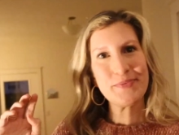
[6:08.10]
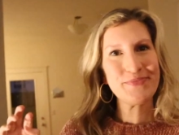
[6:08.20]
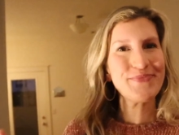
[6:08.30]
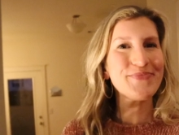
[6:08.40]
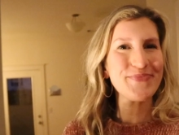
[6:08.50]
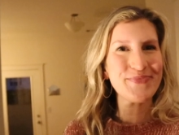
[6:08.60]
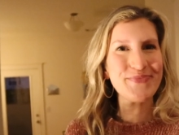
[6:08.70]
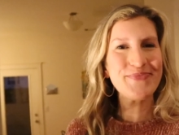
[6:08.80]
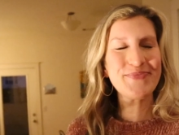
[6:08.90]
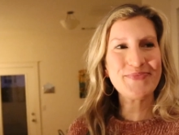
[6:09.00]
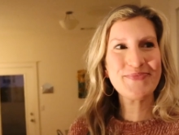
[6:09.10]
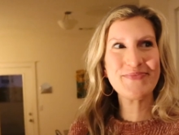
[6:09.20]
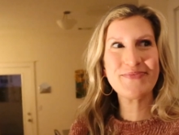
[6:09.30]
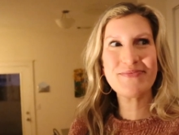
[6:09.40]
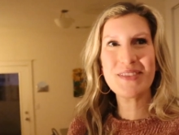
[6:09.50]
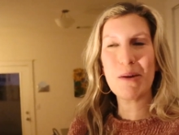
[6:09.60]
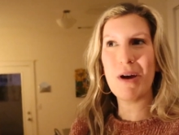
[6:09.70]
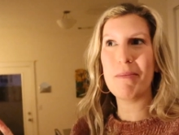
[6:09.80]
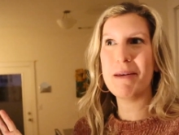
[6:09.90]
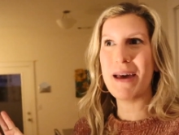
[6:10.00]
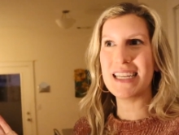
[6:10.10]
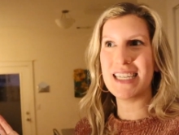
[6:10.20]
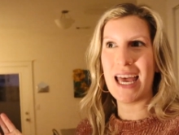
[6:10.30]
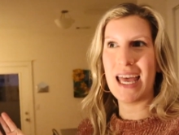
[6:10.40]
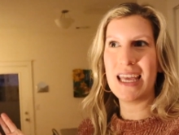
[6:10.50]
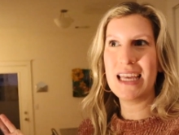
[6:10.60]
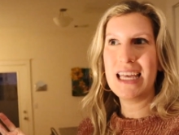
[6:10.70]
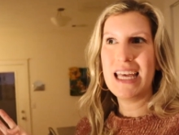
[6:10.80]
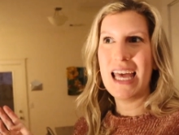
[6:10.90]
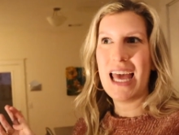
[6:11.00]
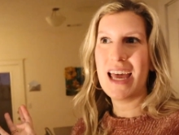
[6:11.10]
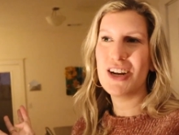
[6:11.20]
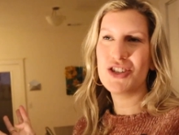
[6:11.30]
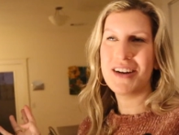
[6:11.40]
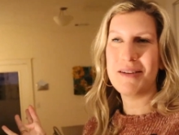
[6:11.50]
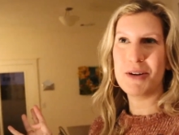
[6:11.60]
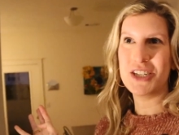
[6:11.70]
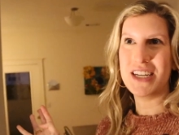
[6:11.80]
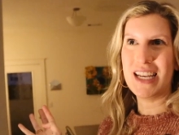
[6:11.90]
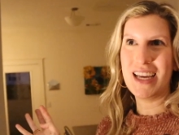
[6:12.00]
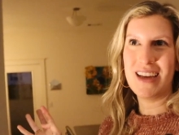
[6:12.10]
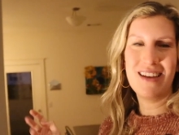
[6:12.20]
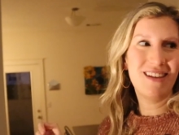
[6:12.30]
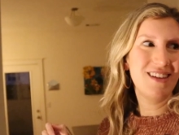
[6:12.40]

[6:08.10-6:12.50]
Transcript: and uh, what's the other thing you said? Probably pate and a dirty martini.